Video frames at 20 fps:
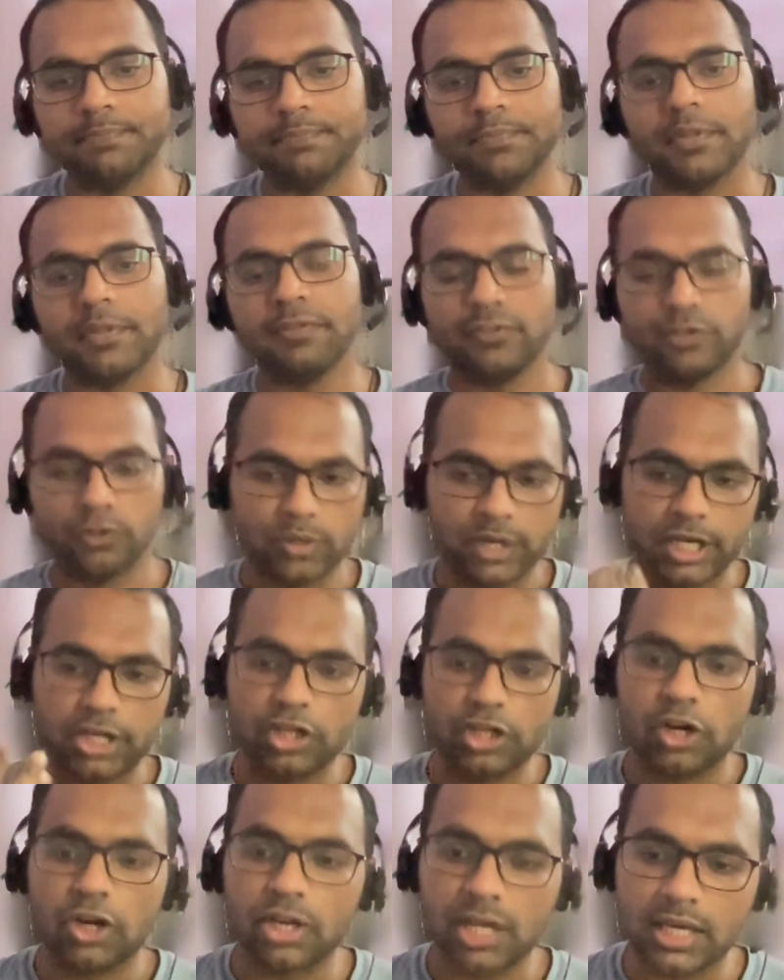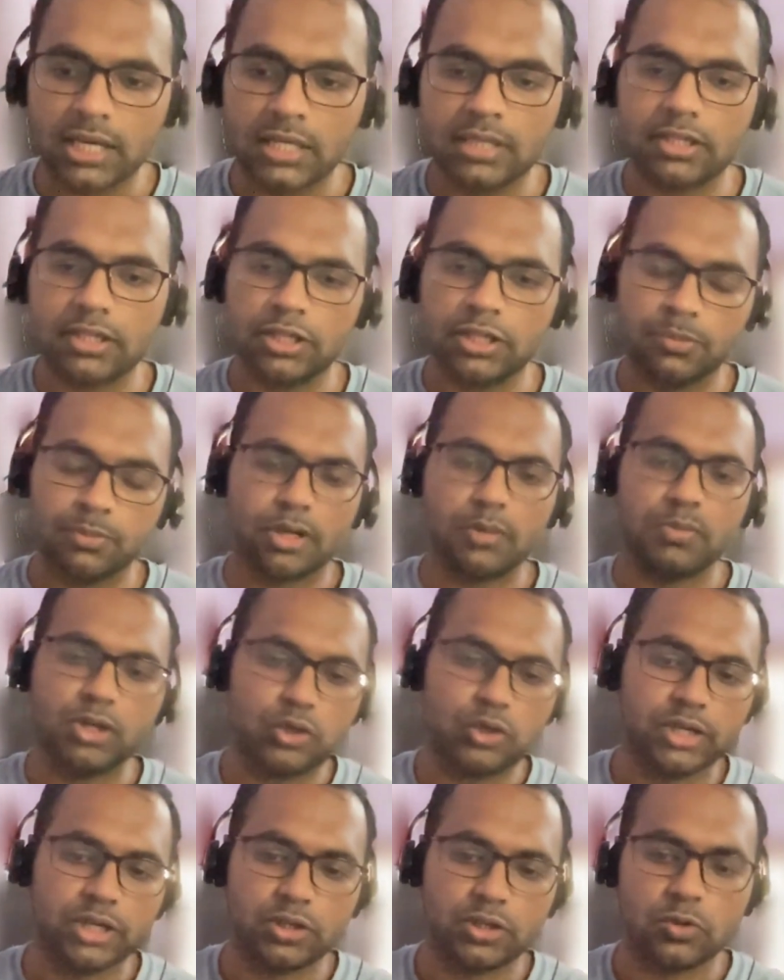If you're good at talking, you're probably
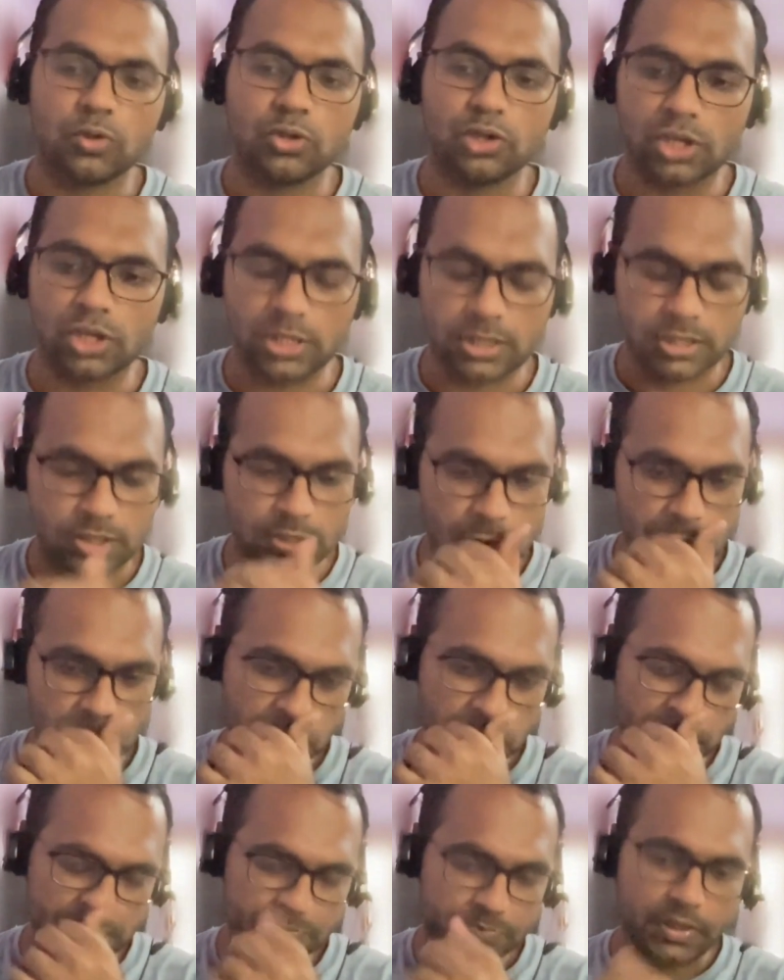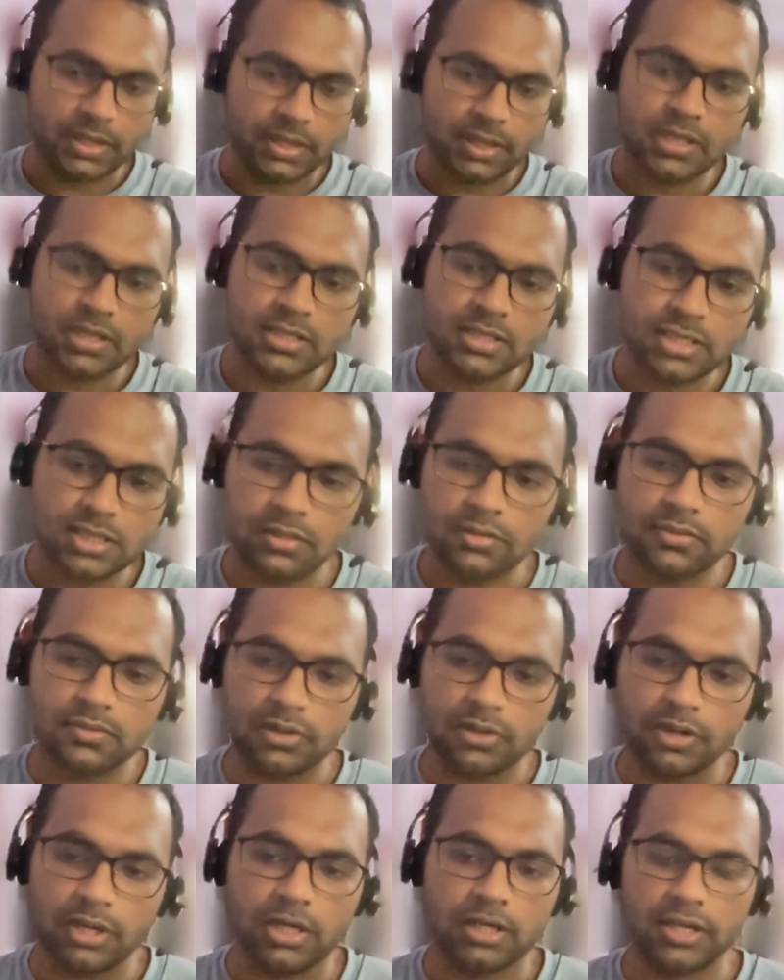good at cold calls. So the things,
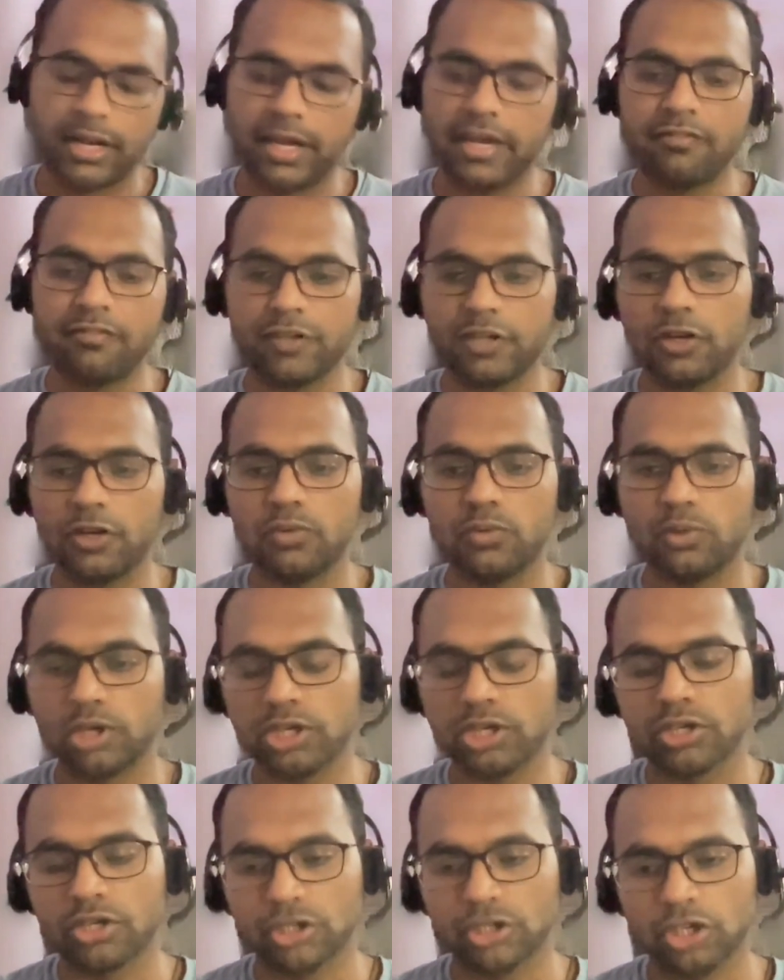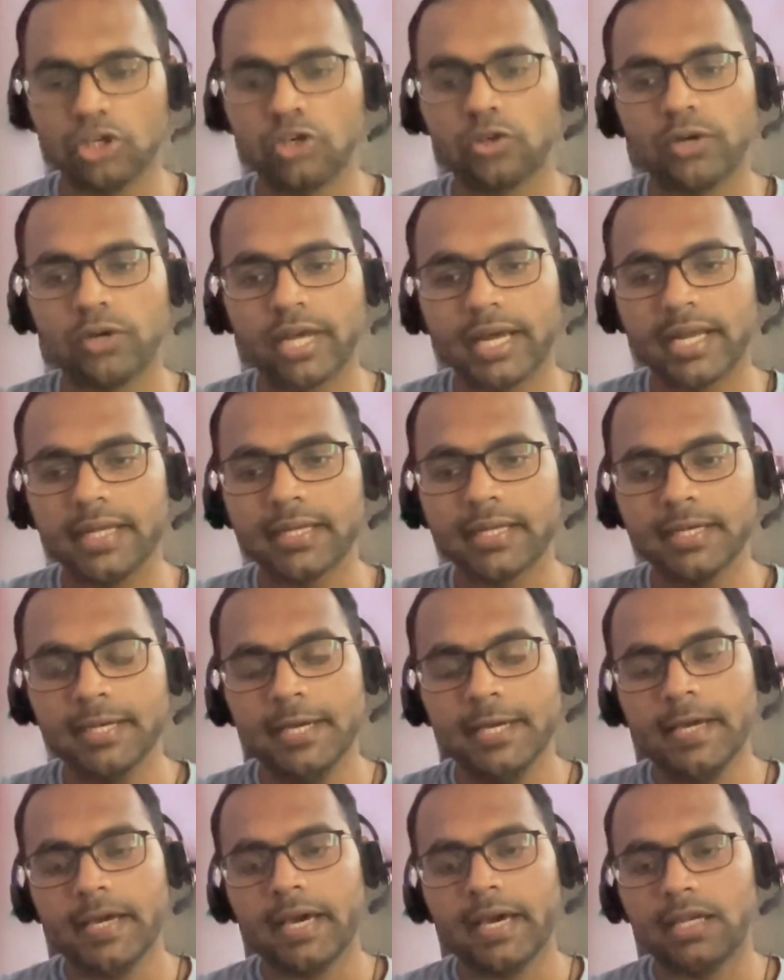try and figure out what you're good at,
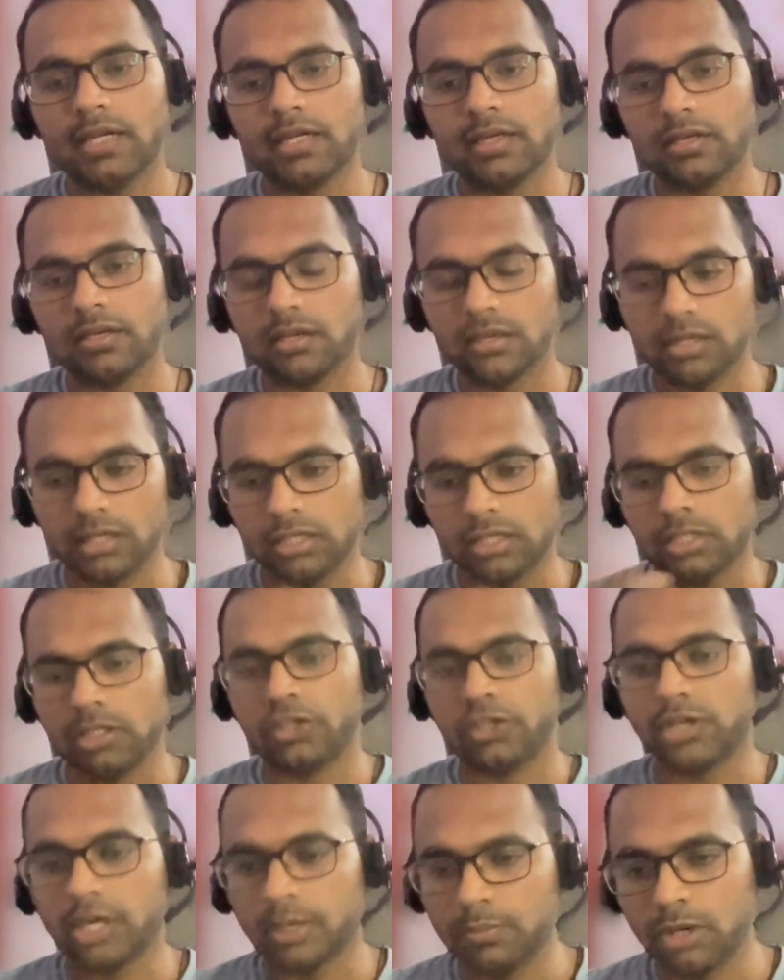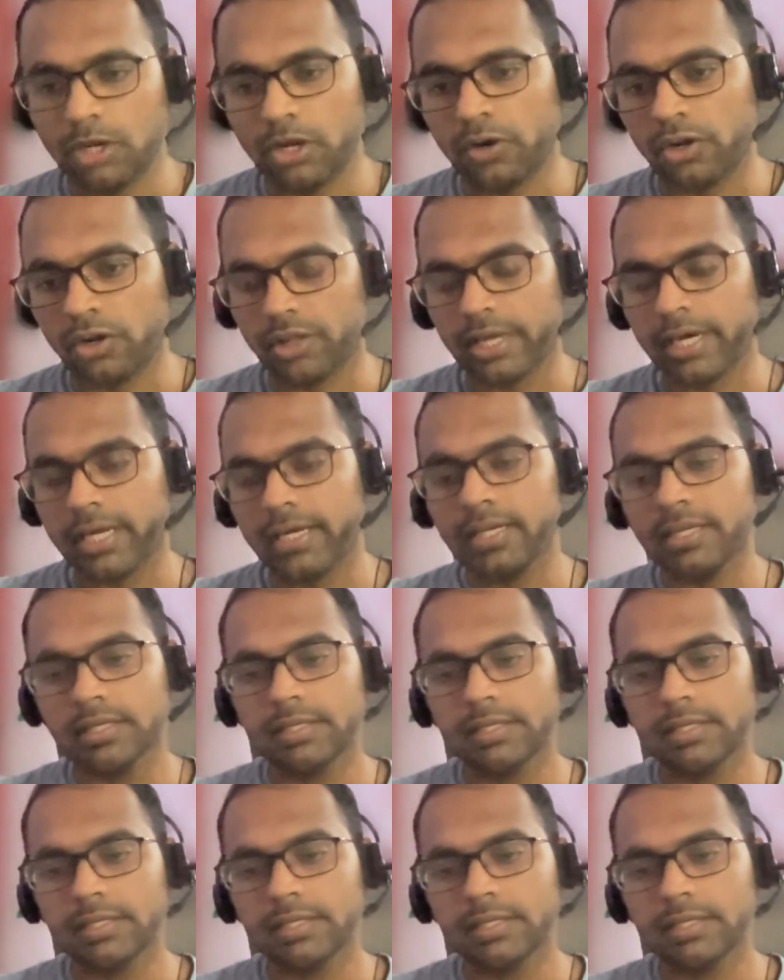and you know, double down on that.